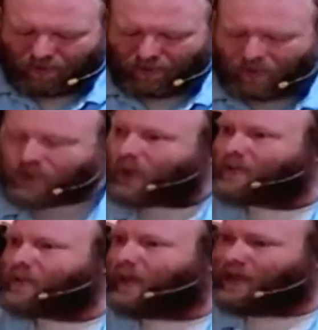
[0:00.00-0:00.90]
So
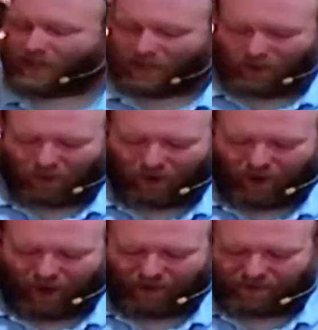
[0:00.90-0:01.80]
as we continue our
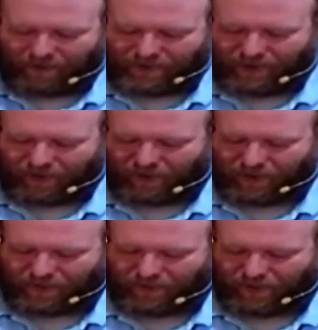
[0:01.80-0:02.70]
Advent series
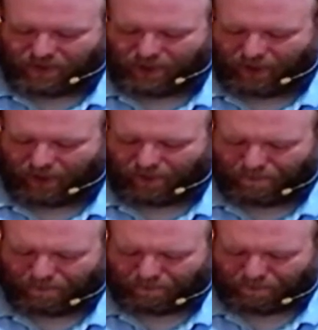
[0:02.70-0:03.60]
for this
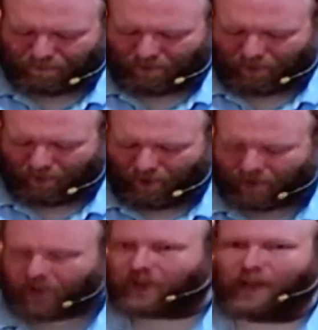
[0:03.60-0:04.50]
year around
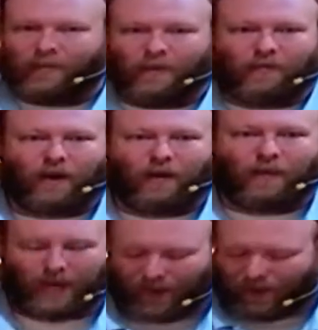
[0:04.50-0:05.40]
the theme of
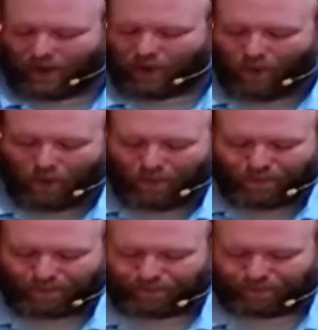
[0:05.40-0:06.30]
coming home,
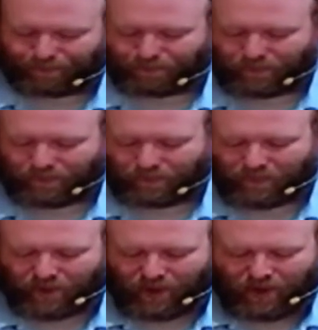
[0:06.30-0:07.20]

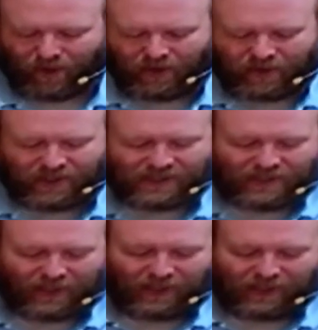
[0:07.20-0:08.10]

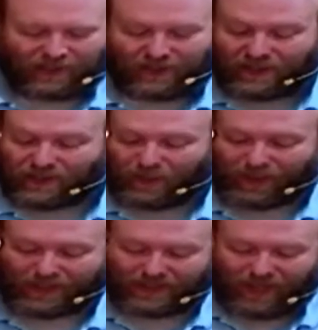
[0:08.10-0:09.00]
this
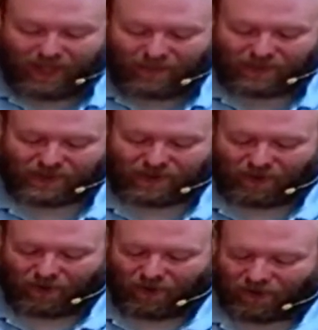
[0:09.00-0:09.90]
week's theme is
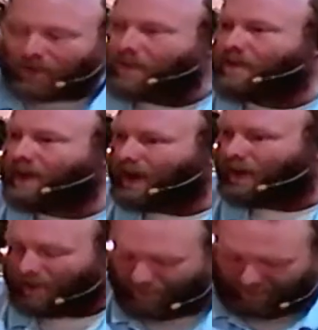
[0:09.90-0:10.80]
called the
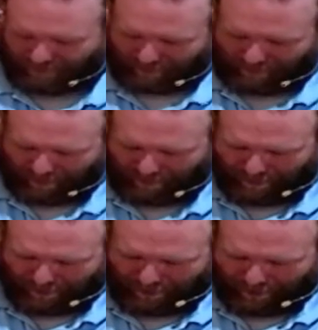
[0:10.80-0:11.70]
fear of
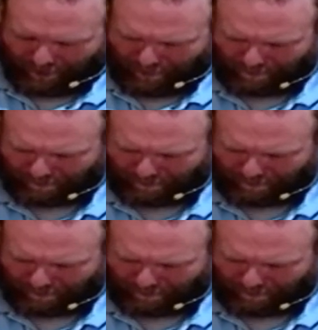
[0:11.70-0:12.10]
coming home.